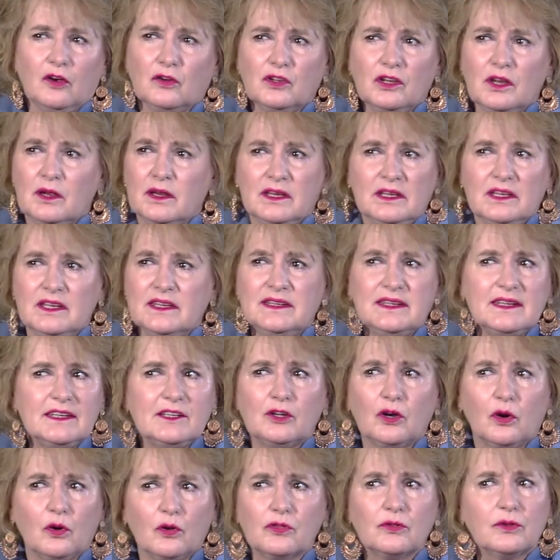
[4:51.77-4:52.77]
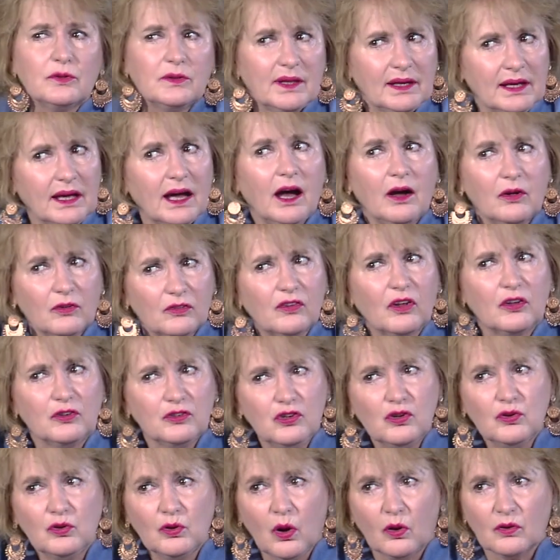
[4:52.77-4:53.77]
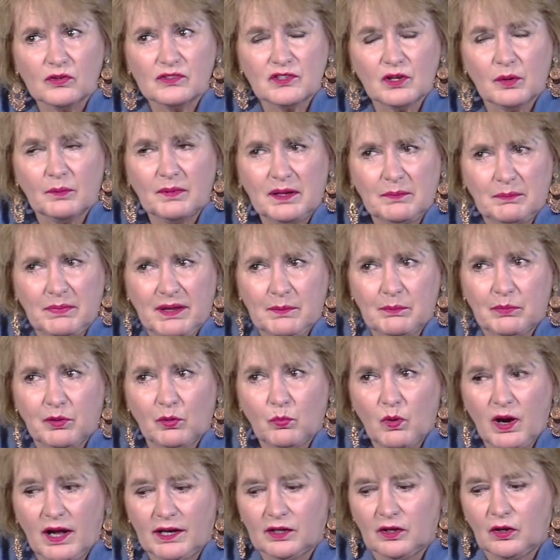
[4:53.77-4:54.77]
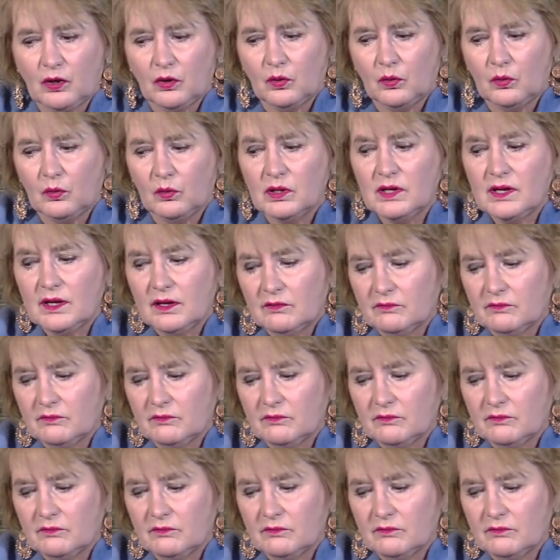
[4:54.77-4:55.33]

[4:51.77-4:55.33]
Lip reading: And you didn't go through the council, and so many people want to go,